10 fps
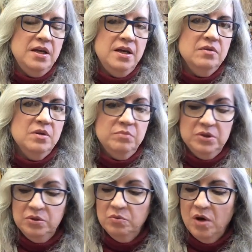in the
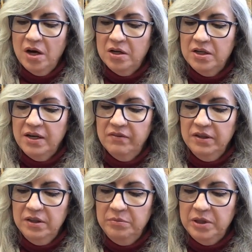blue water to give a
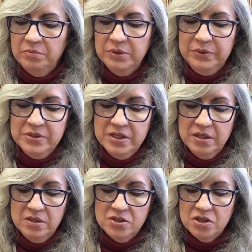little bit of blue
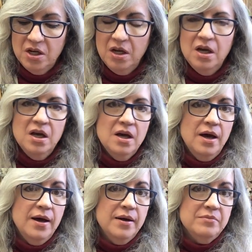tinge
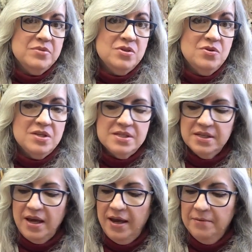to the
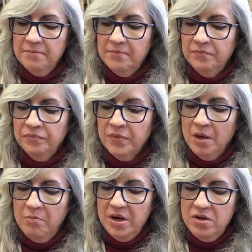skein.
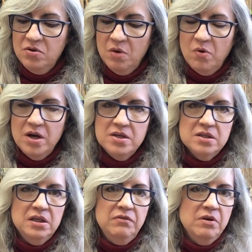But I knew I wanted
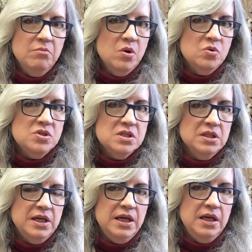to leave it
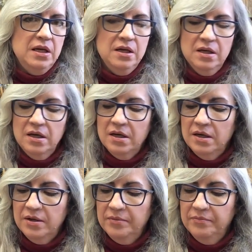mostly
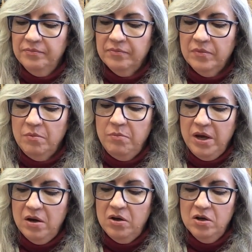
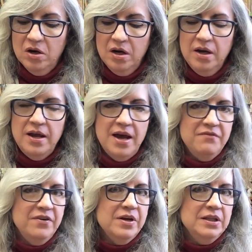bare yarn and
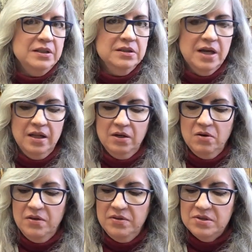have very little color
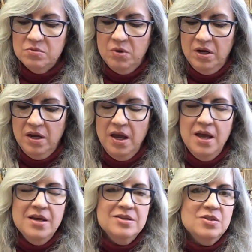on this one.
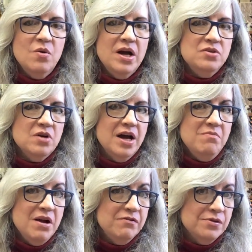So I
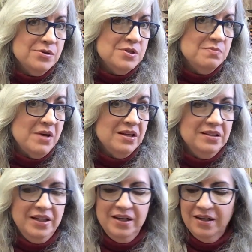tried my first
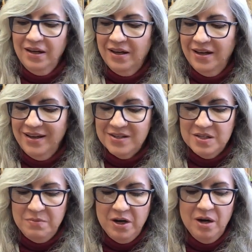speckling
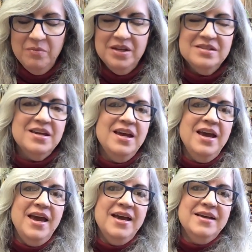experiment,
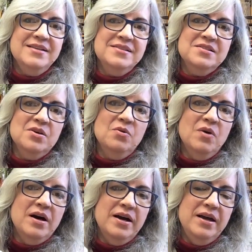and
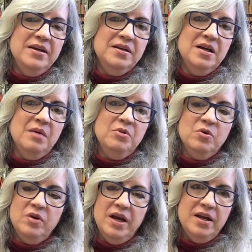so I ended up
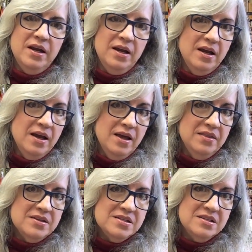creating
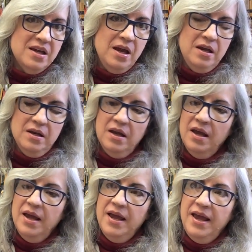this skein.
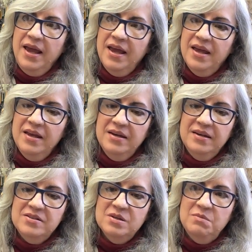
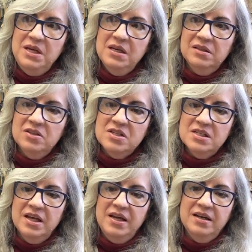And to me it
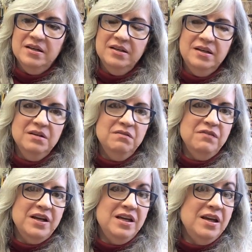looks like a
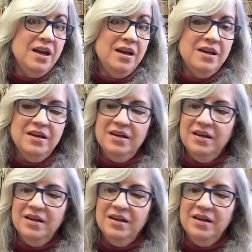confetti cake.